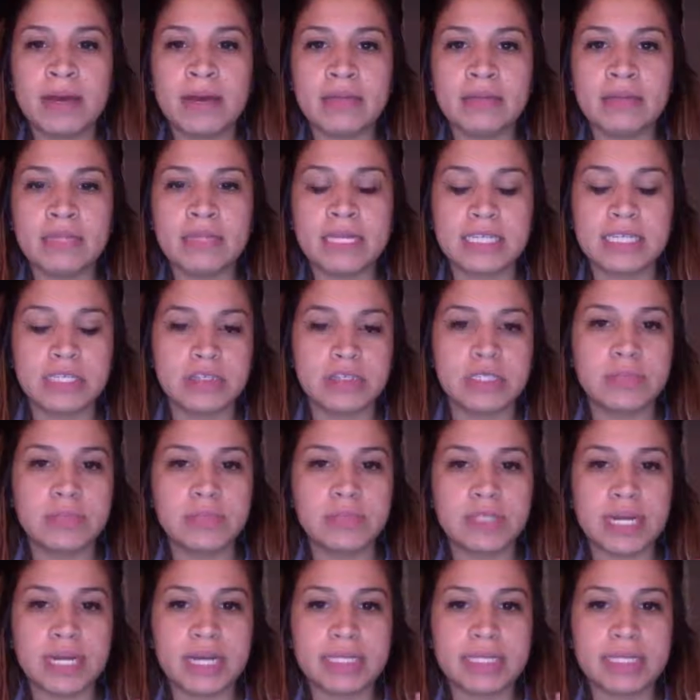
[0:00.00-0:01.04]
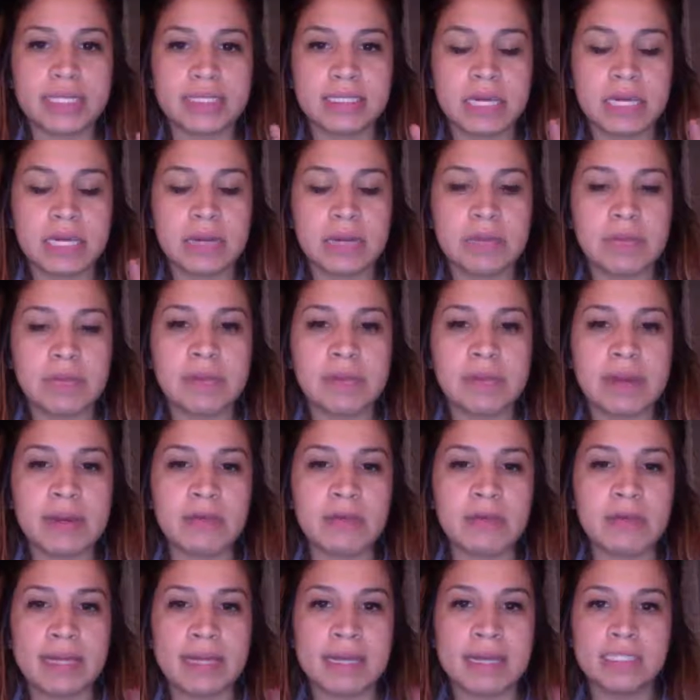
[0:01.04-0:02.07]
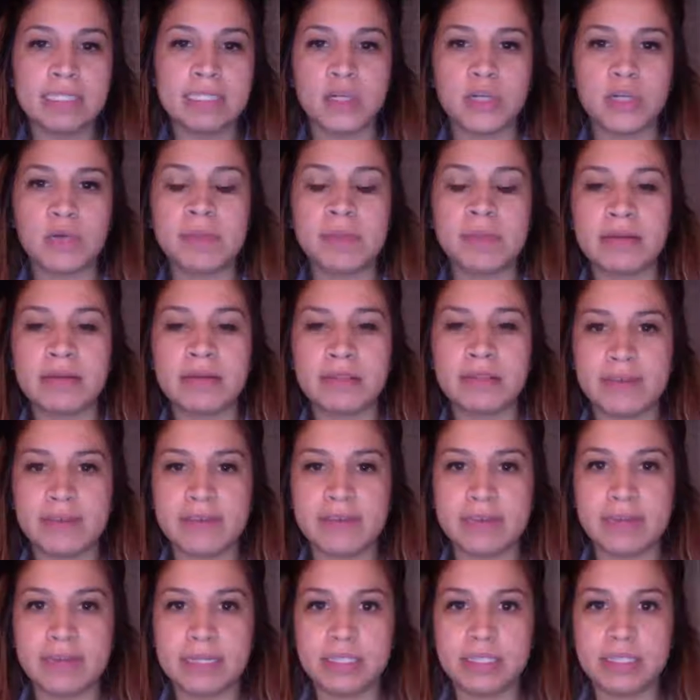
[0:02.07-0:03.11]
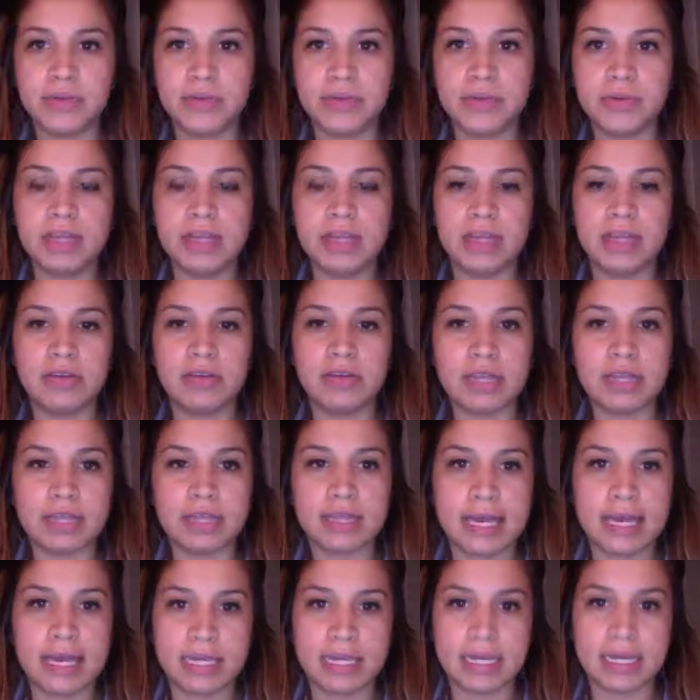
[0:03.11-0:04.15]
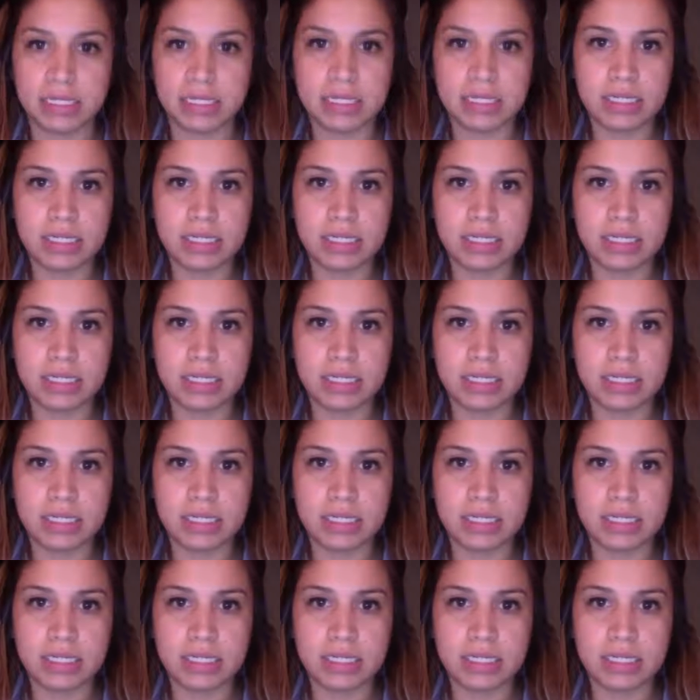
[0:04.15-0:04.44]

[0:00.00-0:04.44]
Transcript: Like you subtract upper bound minus lower bound divided by 2, and then you get the answer.